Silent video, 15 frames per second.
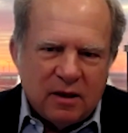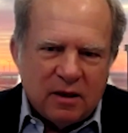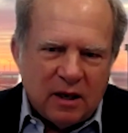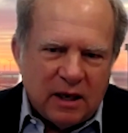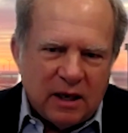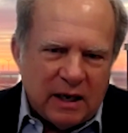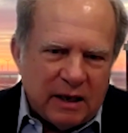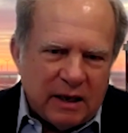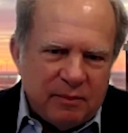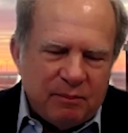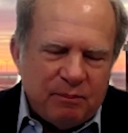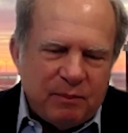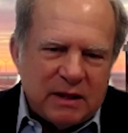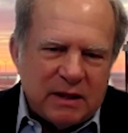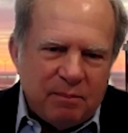
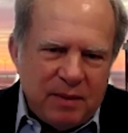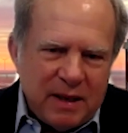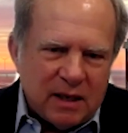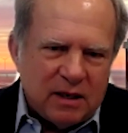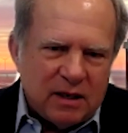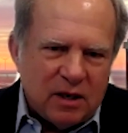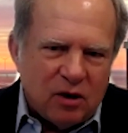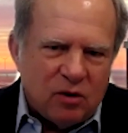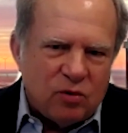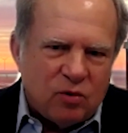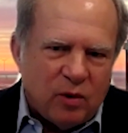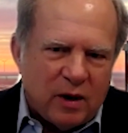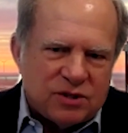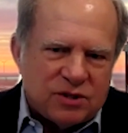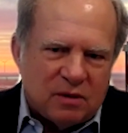But the big unknown
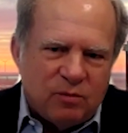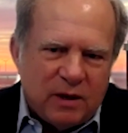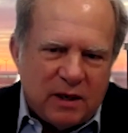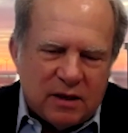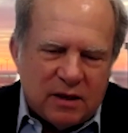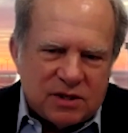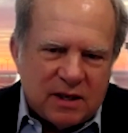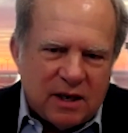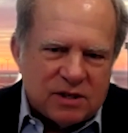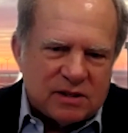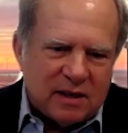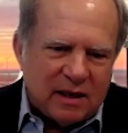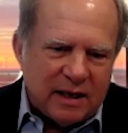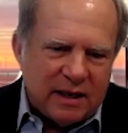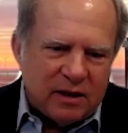question we can discuss
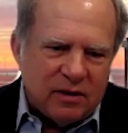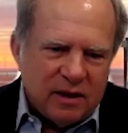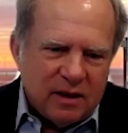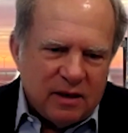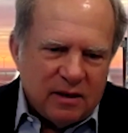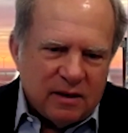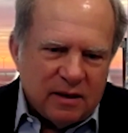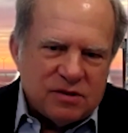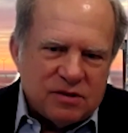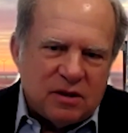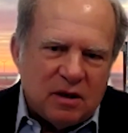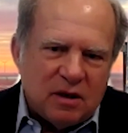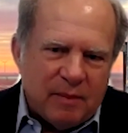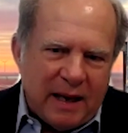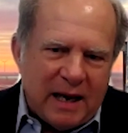later is
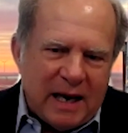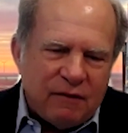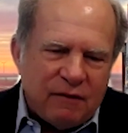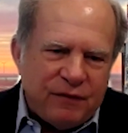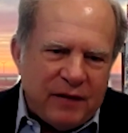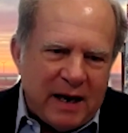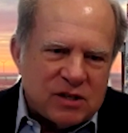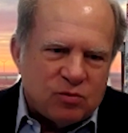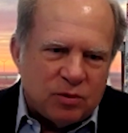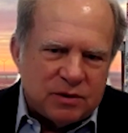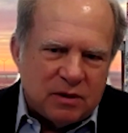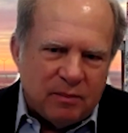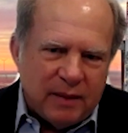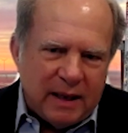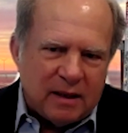demand. How fast will
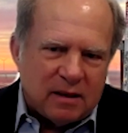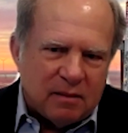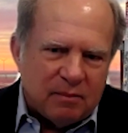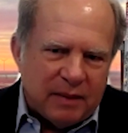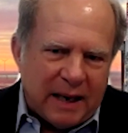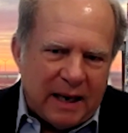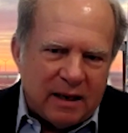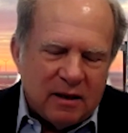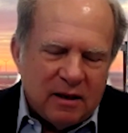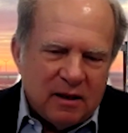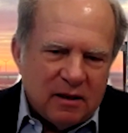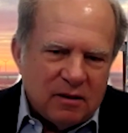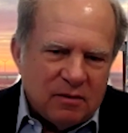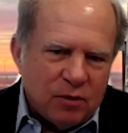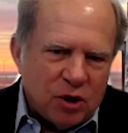demand come back?
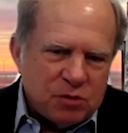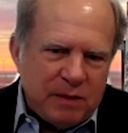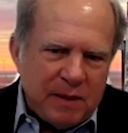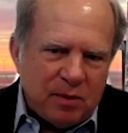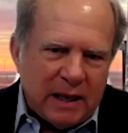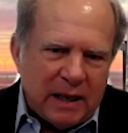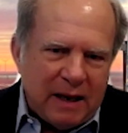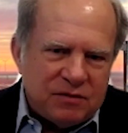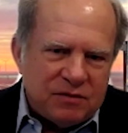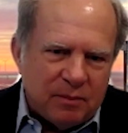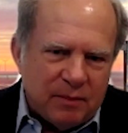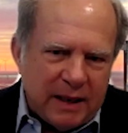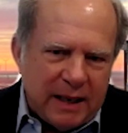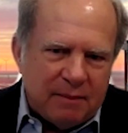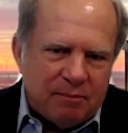Most people have
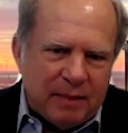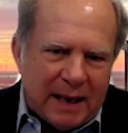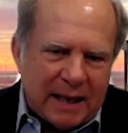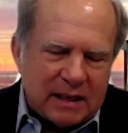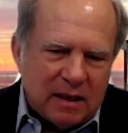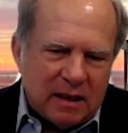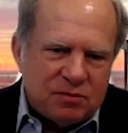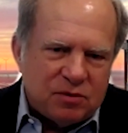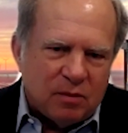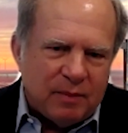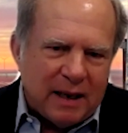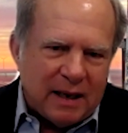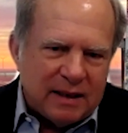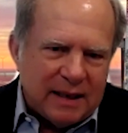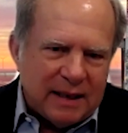demand back up to
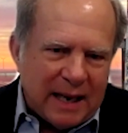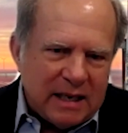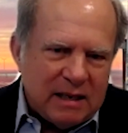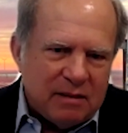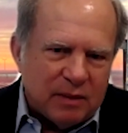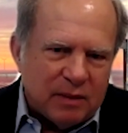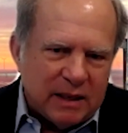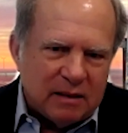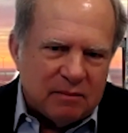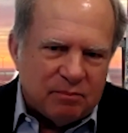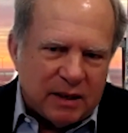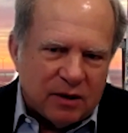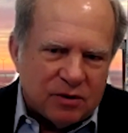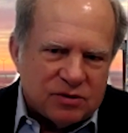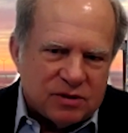about 90 million
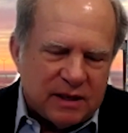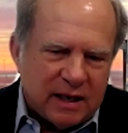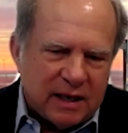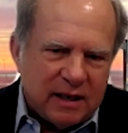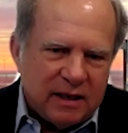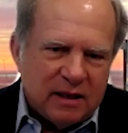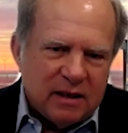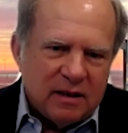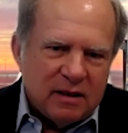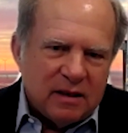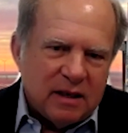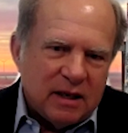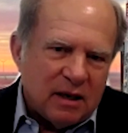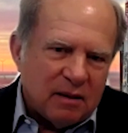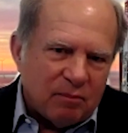barrels a day
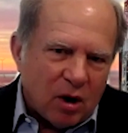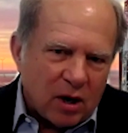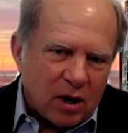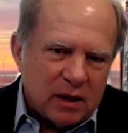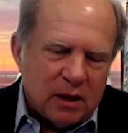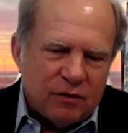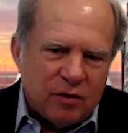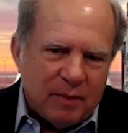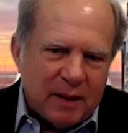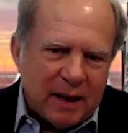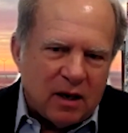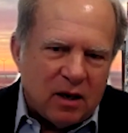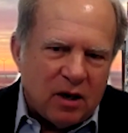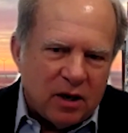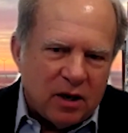in a market of about
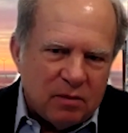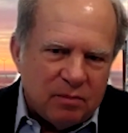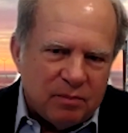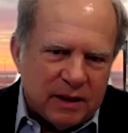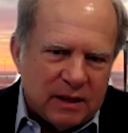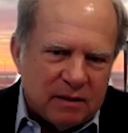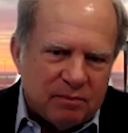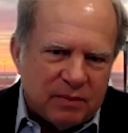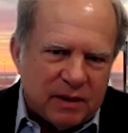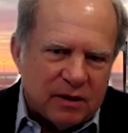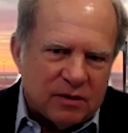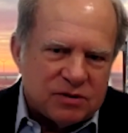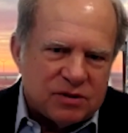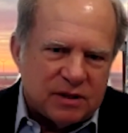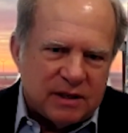100 million
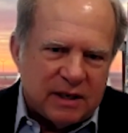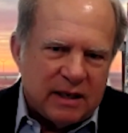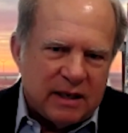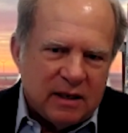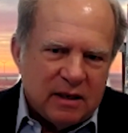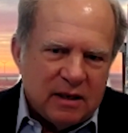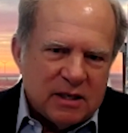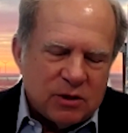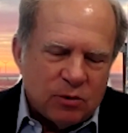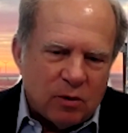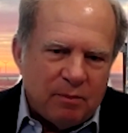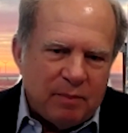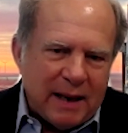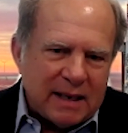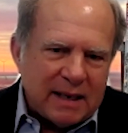barrels a day. So we're
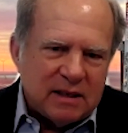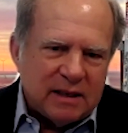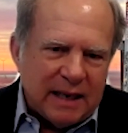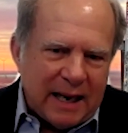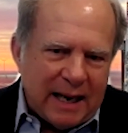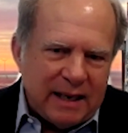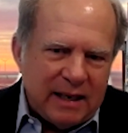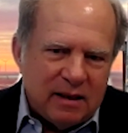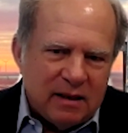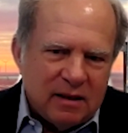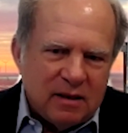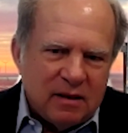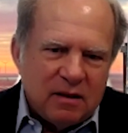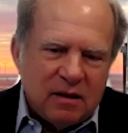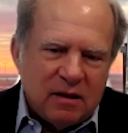back to 90.
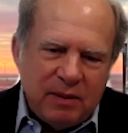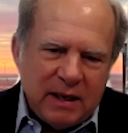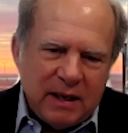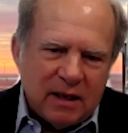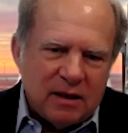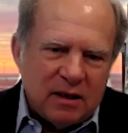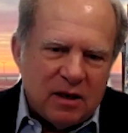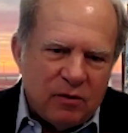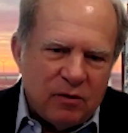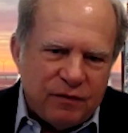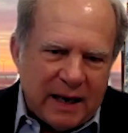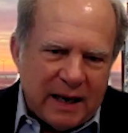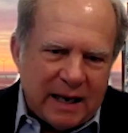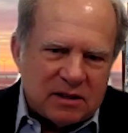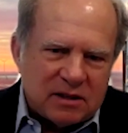The big unknown
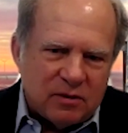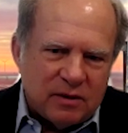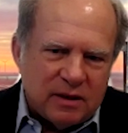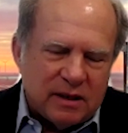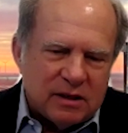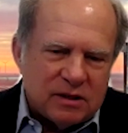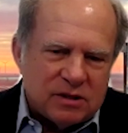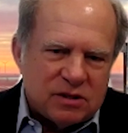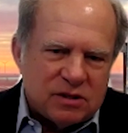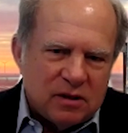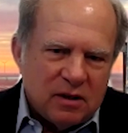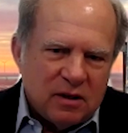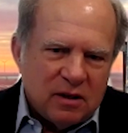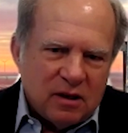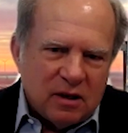factor is
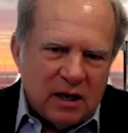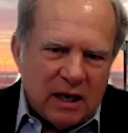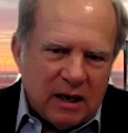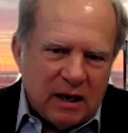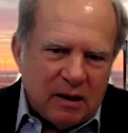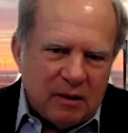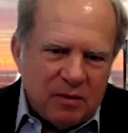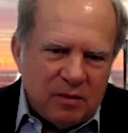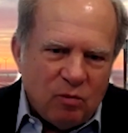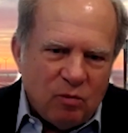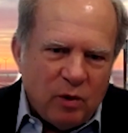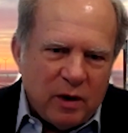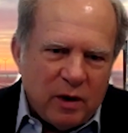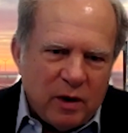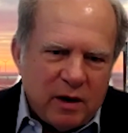how
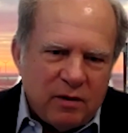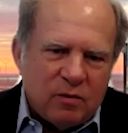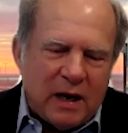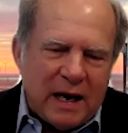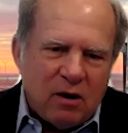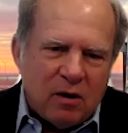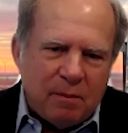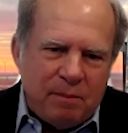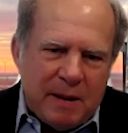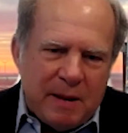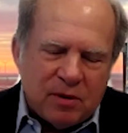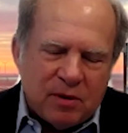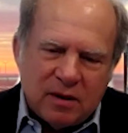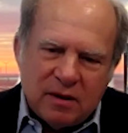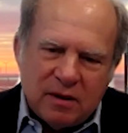are
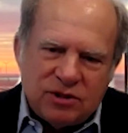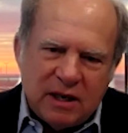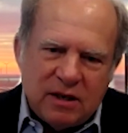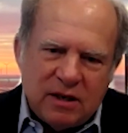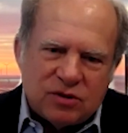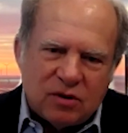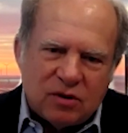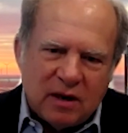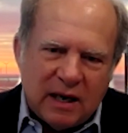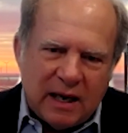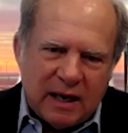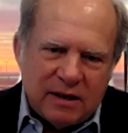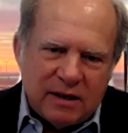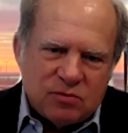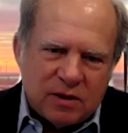people going to change their
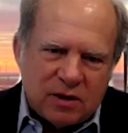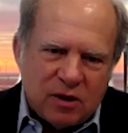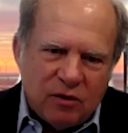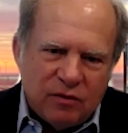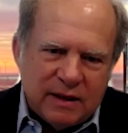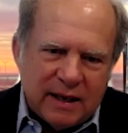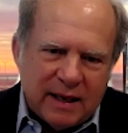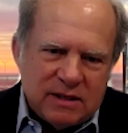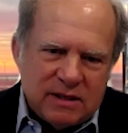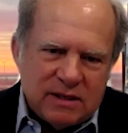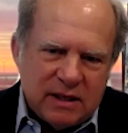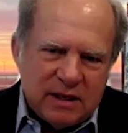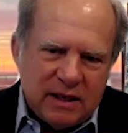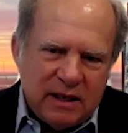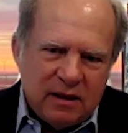lives with
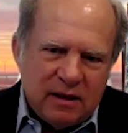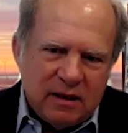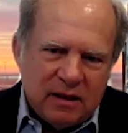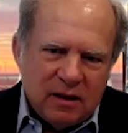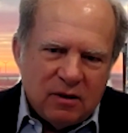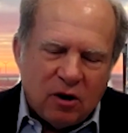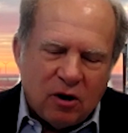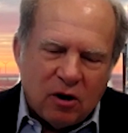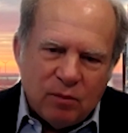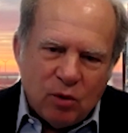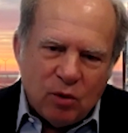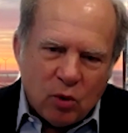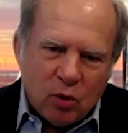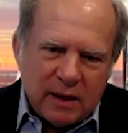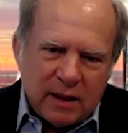COVID-19? Are
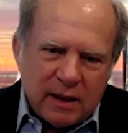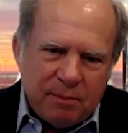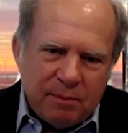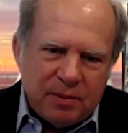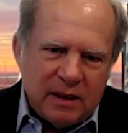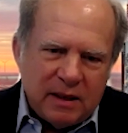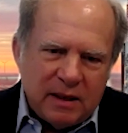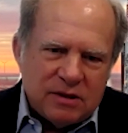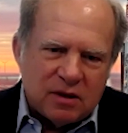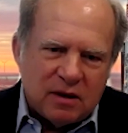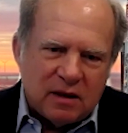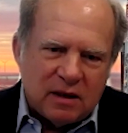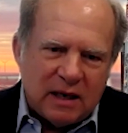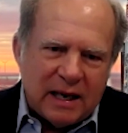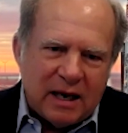more companies
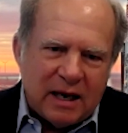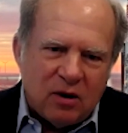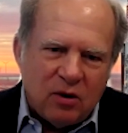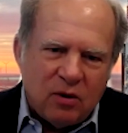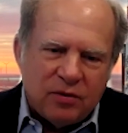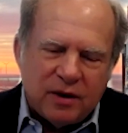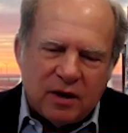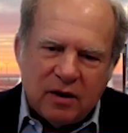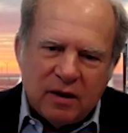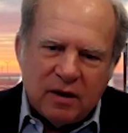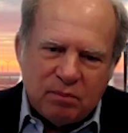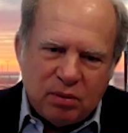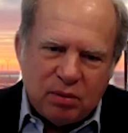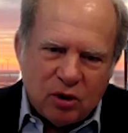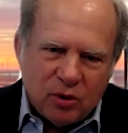going to allow their
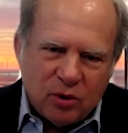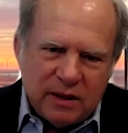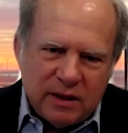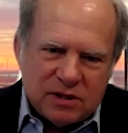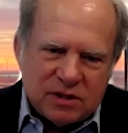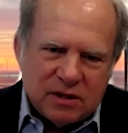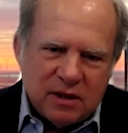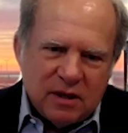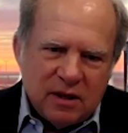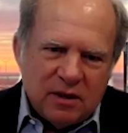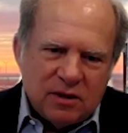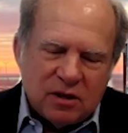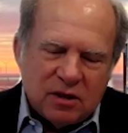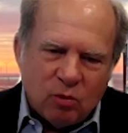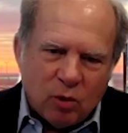employees
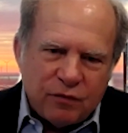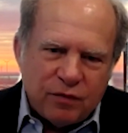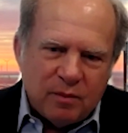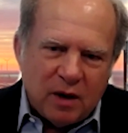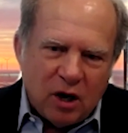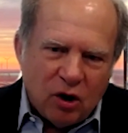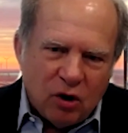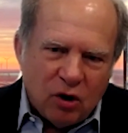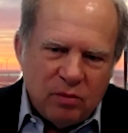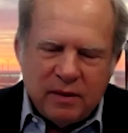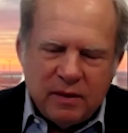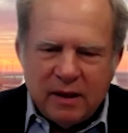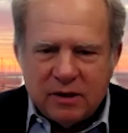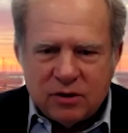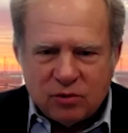to work from home
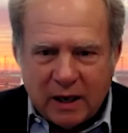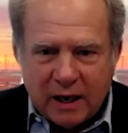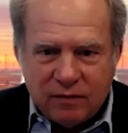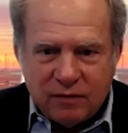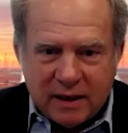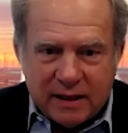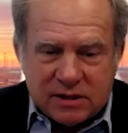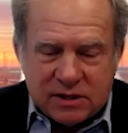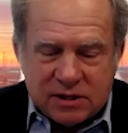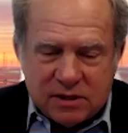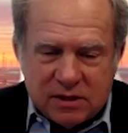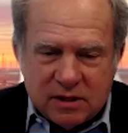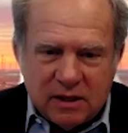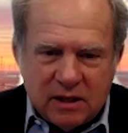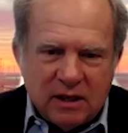and drive less?
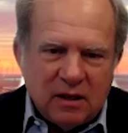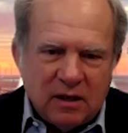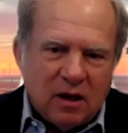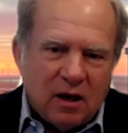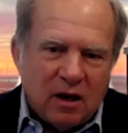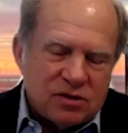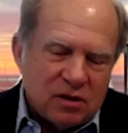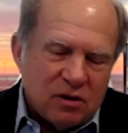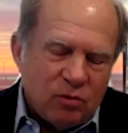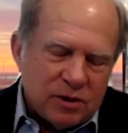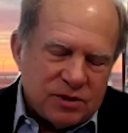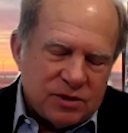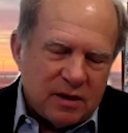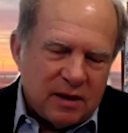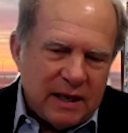Also, what's
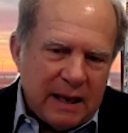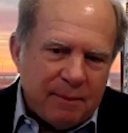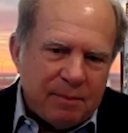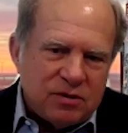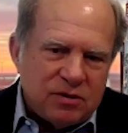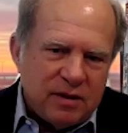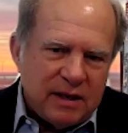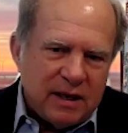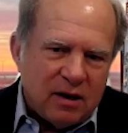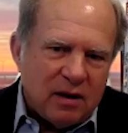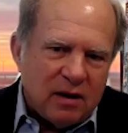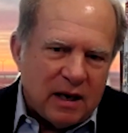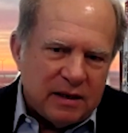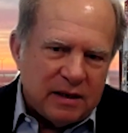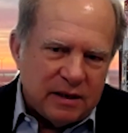going to happen to the
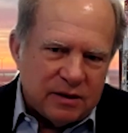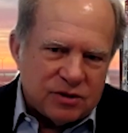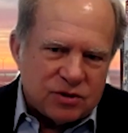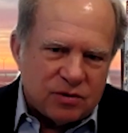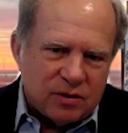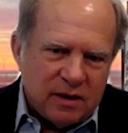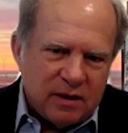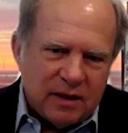airline industry?